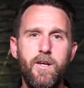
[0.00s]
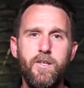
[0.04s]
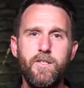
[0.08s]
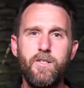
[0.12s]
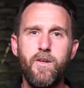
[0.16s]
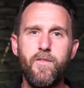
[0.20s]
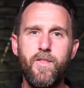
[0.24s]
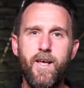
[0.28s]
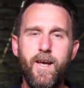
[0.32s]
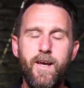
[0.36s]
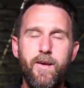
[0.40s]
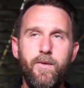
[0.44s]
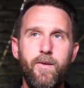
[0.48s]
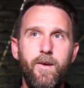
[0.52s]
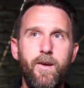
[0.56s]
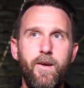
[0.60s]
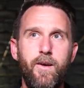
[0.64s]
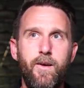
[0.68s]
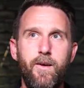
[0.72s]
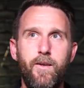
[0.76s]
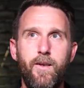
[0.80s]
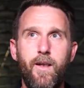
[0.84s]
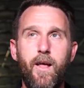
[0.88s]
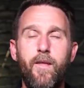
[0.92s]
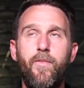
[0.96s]
So that
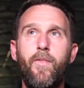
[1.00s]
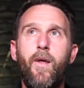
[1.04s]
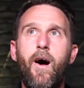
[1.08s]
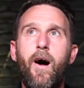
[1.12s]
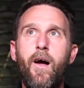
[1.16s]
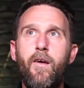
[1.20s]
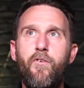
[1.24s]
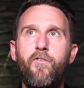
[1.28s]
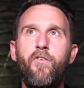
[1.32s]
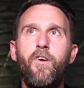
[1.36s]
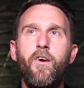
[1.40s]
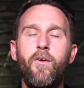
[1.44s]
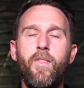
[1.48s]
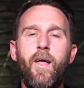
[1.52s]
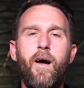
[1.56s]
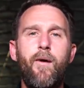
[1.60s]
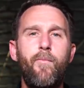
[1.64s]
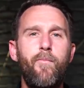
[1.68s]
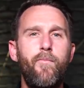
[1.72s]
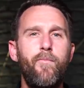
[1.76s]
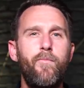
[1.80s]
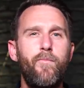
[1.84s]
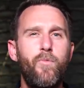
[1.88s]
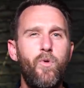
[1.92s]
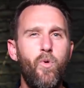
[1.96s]
like I feel
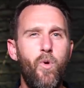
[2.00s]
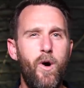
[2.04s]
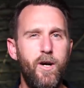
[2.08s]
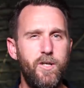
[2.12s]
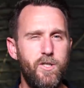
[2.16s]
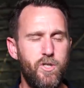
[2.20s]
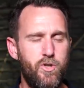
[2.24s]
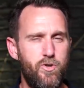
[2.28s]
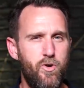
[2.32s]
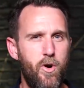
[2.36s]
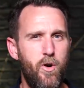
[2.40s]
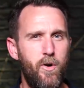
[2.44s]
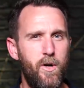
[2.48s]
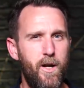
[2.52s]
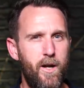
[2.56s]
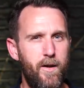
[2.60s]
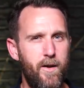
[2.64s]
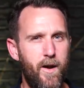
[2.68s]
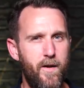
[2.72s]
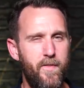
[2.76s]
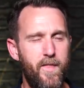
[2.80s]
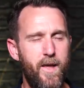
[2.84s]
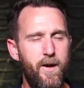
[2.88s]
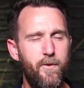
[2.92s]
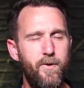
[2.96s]
that quite strongly.
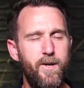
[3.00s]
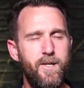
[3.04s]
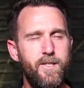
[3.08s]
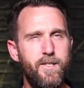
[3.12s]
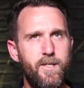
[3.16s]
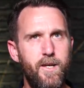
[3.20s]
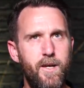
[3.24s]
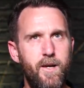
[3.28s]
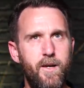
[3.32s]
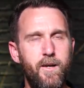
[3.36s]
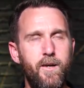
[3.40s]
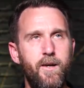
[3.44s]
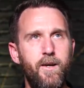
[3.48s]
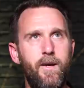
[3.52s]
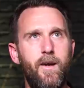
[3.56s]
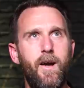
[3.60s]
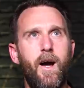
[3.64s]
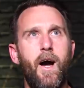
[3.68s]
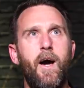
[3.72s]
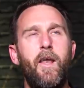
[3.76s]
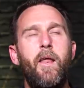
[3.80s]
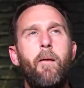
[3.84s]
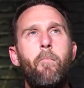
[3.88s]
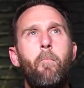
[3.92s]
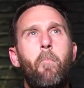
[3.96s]
Like there is a
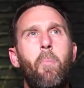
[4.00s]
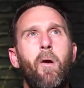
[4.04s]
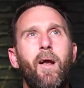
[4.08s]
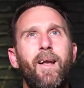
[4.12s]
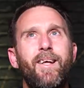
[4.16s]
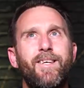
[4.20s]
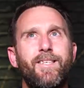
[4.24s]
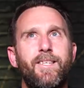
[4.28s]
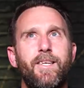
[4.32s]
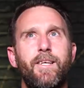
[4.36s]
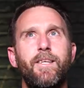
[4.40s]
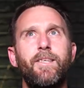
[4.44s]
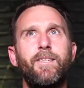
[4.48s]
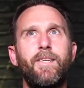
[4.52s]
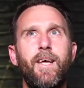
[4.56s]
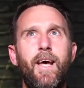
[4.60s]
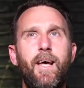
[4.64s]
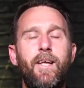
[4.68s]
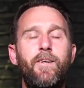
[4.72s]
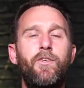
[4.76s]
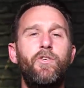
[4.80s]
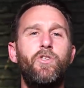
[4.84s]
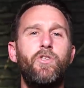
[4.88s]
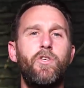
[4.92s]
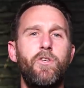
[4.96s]
an implicit
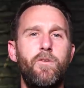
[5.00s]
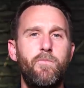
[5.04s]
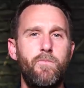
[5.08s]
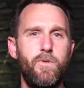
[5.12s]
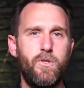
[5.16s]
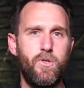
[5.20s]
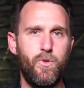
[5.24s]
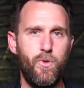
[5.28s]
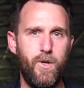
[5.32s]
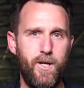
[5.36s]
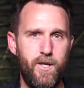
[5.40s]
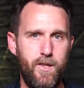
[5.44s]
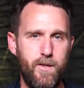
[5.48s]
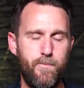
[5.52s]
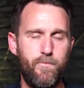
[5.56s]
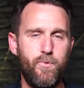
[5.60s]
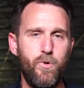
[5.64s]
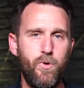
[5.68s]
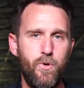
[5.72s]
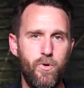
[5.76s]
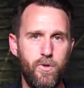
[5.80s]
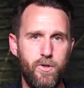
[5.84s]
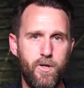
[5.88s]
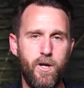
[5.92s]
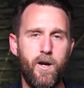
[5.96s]
tension between the
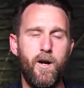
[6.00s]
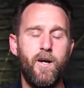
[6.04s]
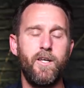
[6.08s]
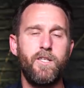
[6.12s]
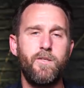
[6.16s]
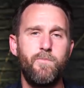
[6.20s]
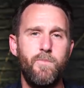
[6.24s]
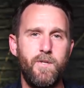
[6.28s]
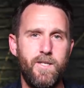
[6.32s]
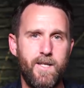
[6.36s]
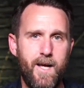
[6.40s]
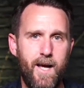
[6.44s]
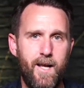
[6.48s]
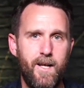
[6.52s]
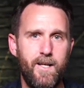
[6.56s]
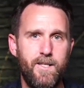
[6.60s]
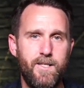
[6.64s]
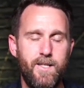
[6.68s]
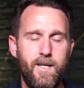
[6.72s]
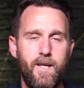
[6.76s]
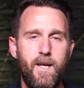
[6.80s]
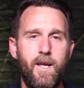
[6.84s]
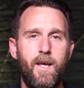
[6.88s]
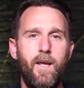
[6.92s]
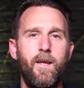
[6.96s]
broadcast
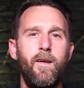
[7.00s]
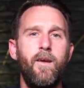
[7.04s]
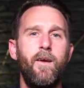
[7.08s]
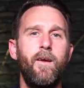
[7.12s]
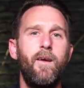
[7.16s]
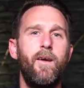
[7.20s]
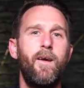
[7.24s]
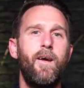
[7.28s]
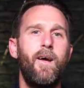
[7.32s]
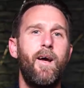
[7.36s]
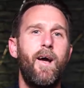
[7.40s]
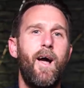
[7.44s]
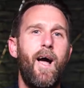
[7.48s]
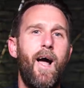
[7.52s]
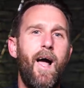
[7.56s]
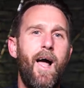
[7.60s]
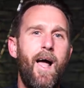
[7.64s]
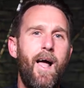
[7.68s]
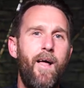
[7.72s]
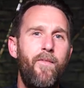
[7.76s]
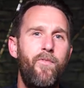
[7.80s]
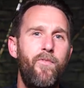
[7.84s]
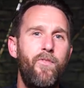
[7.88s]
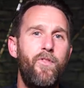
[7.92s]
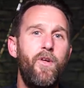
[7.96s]
modality
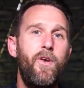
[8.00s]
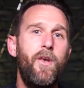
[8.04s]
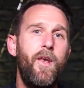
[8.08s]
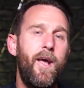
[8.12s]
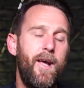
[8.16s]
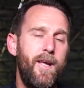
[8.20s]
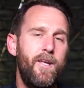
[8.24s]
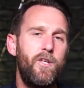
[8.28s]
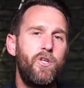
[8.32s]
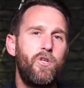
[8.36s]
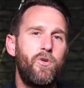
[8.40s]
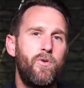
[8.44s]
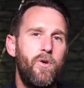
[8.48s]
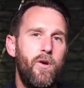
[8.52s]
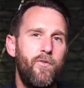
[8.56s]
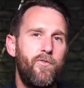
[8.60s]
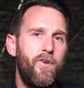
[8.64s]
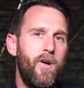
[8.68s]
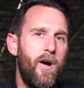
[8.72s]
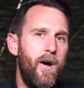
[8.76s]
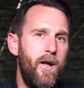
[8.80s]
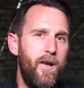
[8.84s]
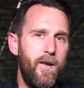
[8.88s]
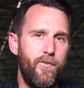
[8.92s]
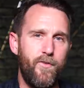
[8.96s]
and the nature of
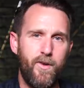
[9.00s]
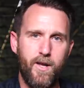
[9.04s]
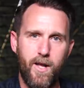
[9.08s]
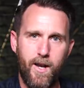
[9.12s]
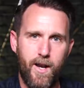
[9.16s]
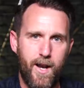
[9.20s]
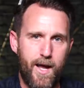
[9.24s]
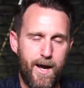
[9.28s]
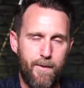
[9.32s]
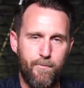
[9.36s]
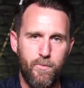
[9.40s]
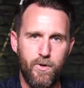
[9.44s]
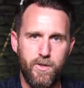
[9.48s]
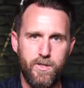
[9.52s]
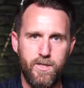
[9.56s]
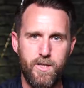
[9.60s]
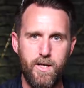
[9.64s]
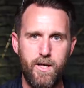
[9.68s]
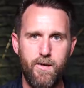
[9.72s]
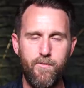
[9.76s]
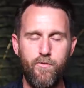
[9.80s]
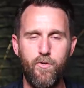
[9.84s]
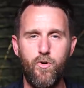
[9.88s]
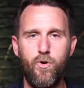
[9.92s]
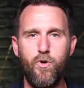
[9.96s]
kind of
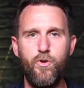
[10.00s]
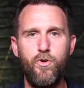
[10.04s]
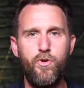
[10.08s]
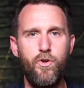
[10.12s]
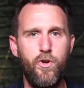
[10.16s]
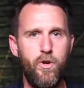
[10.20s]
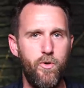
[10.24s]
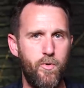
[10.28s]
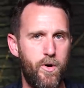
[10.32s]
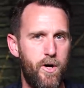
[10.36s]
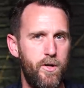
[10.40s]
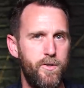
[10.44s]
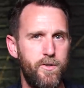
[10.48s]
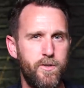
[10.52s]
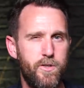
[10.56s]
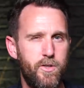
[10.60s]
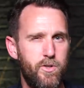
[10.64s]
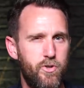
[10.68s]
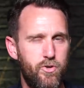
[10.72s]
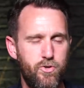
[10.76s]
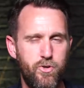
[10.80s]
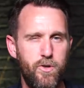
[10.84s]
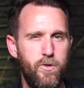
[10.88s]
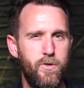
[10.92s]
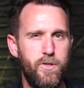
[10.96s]
collaborative or nuanced
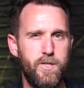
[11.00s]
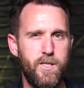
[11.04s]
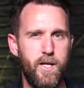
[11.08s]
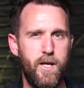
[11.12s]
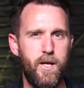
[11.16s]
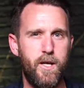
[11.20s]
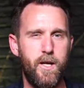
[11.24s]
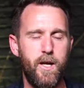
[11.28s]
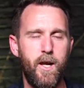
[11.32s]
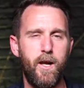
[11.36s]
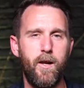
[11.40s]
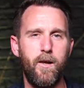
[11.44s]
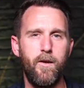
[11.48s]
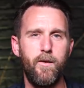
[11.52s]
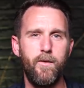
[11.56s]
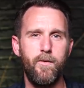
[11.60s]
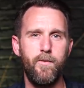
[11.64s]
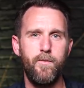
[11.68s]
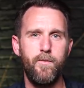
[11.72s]
truth seeking.